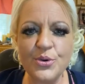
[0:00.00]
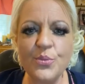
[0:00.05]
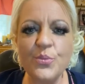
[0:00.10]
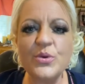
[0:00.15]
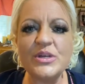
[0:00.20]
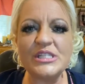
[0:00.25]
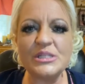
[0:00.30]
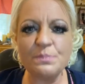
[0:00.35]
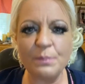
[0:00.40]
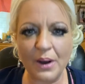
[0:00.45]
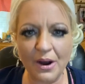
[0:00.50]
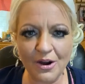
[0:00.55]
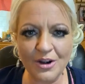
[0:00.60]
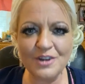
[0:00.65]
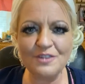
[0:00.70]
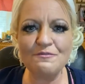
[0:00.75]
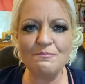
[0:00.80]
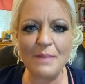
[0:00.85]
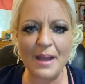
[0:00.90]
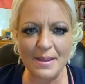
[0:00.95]
was part
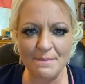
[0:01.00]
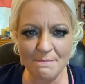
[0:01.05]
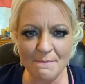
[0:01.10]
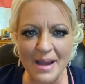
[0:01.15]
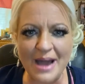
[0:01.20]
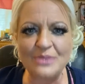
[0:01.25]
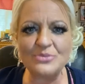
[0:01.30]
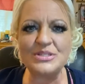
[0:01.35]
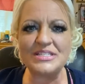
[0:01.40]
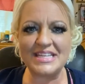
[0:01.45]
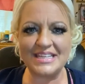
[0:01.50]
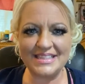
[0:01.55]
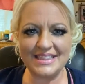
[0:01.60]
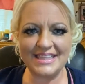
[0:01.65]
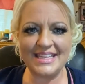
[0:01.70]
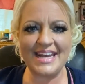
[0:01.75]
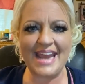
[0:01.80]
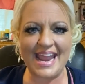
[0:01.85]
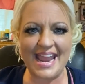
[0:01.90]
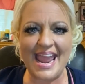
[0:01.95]
of my mountain
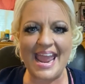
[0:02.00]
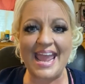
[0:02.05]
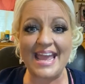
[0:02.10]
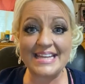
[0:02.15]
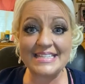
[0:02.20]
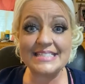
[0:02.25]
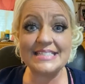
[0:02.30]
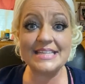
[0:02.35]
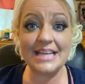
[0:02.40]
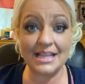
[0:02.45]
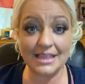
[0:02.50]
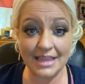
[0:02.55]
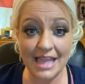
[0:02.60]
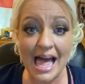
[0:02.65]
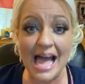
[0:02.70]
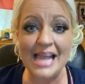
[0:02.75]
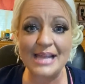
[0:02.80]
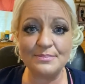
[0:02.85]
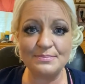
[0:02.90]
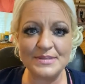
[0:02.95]
that I had to
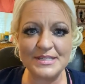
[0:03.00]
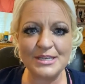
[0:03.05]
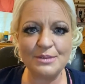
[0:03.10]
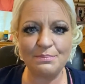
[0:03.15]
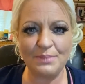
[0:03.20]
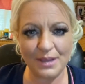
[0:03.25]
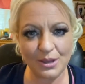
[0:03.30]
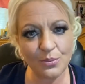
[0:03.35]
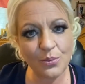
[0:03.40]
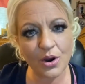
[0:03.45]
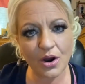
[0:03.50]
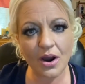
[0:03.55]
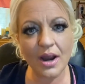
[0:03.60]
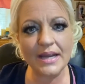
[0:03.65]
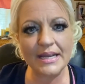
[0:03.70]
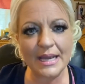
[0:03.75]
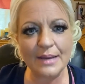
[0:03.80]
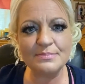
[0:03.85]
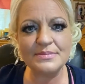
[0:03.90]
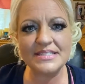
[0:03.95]
climb to be where I
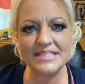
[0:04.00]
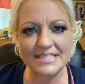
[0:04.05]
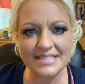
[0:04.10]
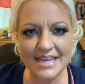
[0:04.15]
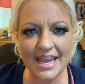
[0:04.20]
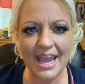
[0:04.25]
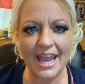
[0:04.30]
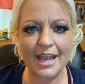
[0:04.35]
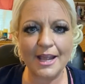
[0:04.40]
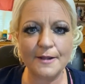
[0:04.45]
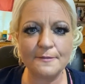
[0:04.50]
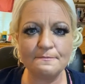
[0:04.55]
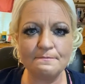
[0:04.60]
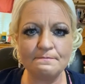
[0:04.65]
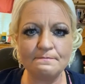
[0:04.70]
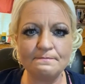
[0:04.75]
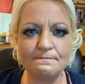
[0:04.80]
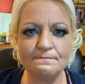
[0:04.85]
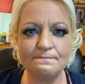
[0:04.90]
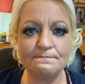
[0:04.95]
am today.
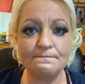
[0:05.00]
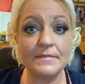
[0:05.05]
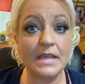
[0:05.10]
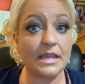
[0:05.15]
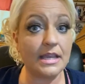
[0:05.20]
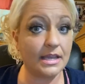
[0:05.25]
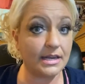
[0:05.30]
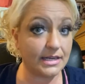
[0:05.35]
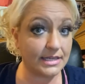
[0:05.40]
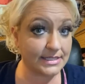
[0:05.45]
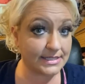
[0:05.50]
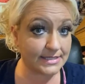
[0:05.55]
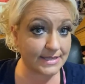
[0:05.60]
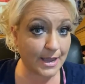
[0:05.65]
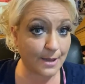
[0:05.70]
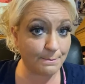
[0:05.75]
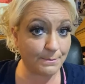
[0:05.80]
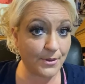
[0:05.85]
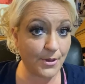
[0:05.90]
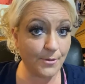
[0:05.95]
An
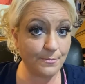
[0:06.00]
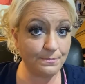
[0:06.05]
example,